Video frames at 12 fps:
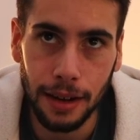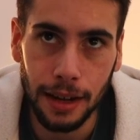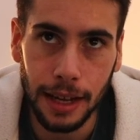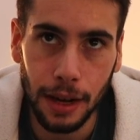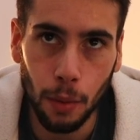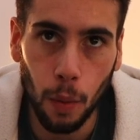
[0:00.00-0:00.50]

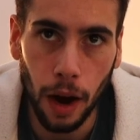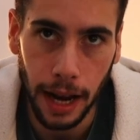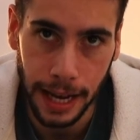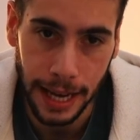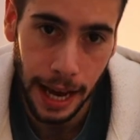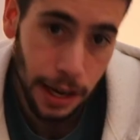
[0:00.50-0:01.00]
while I
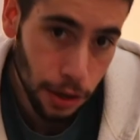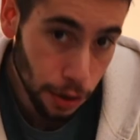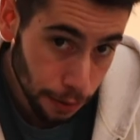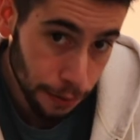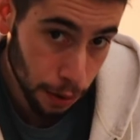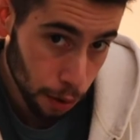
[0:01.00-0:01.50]
get good
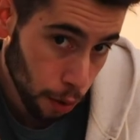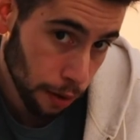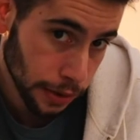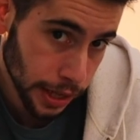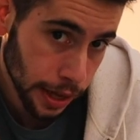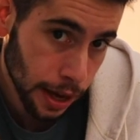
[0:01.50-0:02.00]
photographs
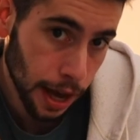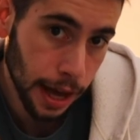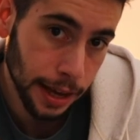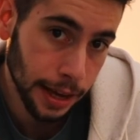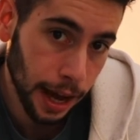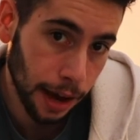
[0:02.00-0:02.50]
there,
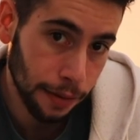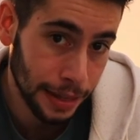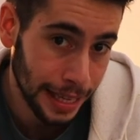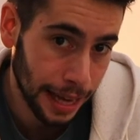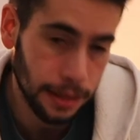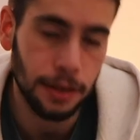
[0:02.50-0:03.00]
I've
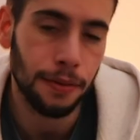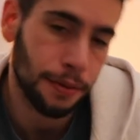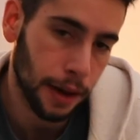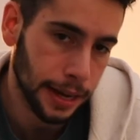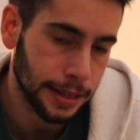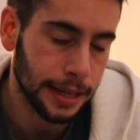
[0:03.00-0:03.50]
yet to
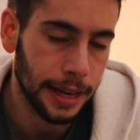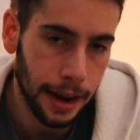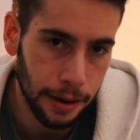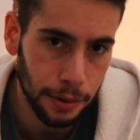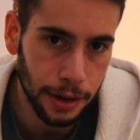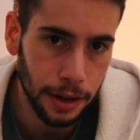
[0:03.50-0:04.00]
find an
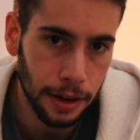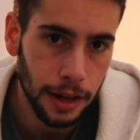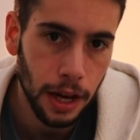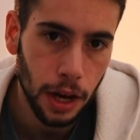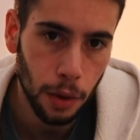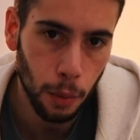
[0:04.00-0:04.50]
area
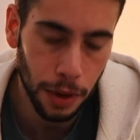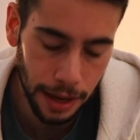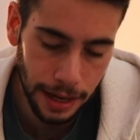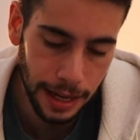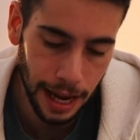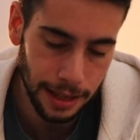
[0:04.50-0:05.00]

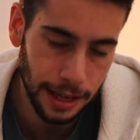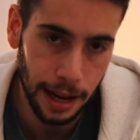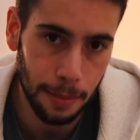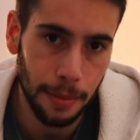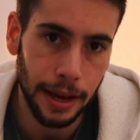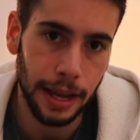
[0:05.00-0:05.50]
within Catalan
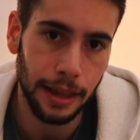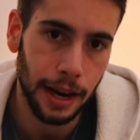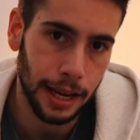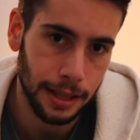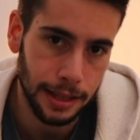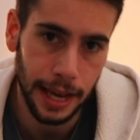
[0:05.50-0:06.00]
Bay that I
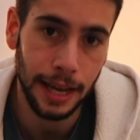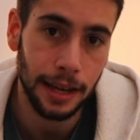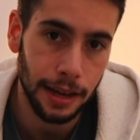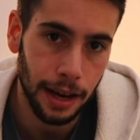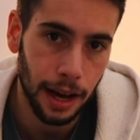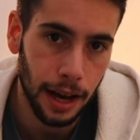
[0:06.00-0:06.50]
can take
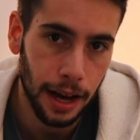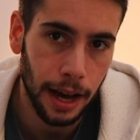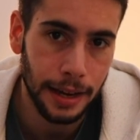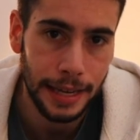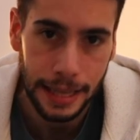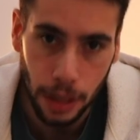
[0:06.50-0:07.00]

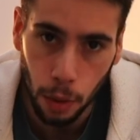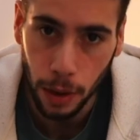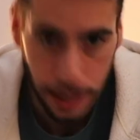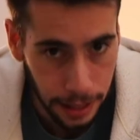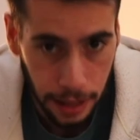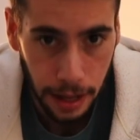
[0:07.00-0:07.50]
an
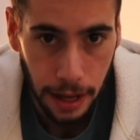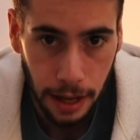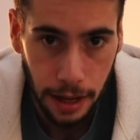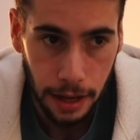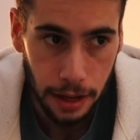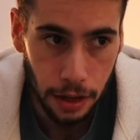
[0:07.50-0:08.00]
equally
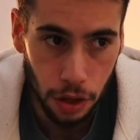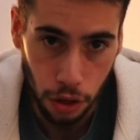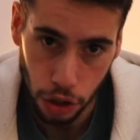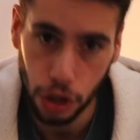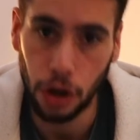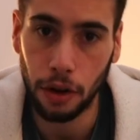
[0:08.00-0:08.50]
good
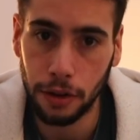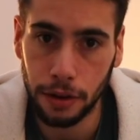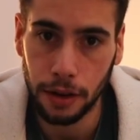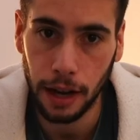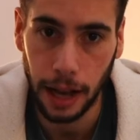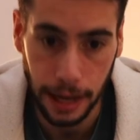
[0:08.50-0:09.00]
shot,
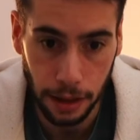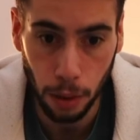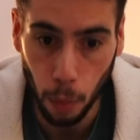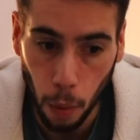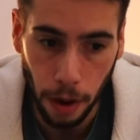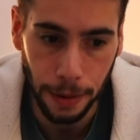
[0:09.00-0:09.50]
like the
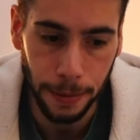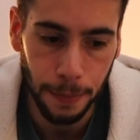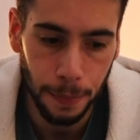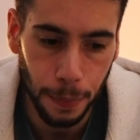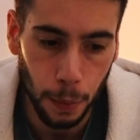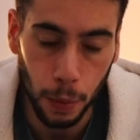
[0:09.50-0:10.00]
one
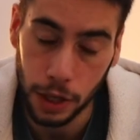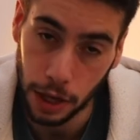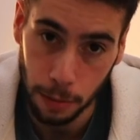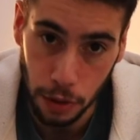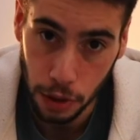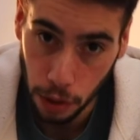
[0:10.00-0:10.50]
which I'm
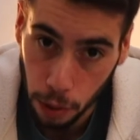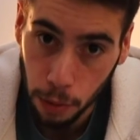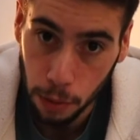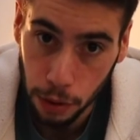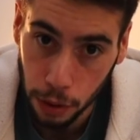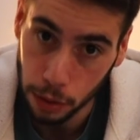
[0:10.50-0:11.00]
so
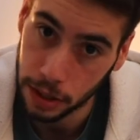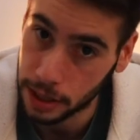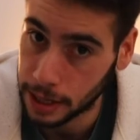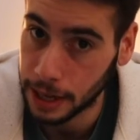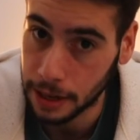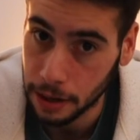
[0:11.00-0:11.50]
used to
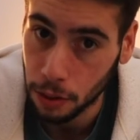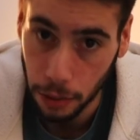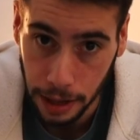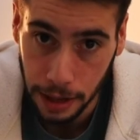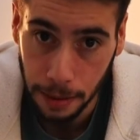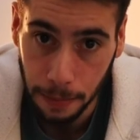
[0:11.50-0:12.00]
taking
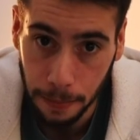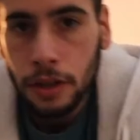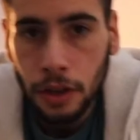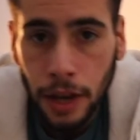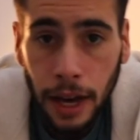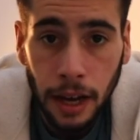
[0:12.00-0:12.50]
already.
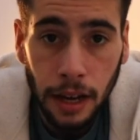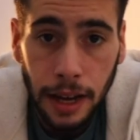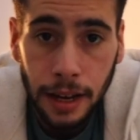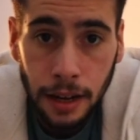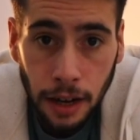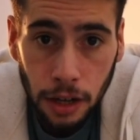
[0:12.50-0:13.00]
So yeah,
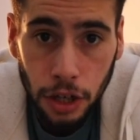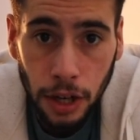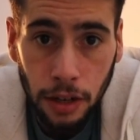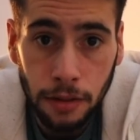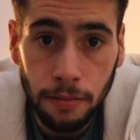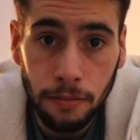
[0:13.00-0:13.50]
in a
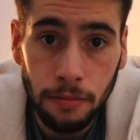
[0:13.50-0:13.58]
nutshell,